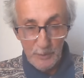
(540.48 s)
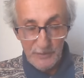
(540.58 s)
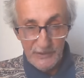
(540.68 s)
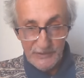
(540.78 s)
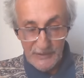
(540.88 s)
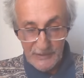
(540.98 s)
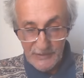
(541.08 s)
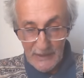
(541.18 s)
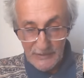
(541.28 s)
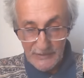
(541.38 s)
of his
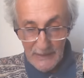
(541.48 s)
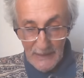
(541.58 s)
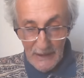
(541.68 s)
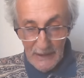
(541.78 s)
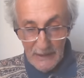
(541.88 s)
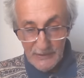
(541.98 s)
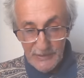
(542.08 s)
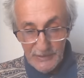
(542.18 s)
success is,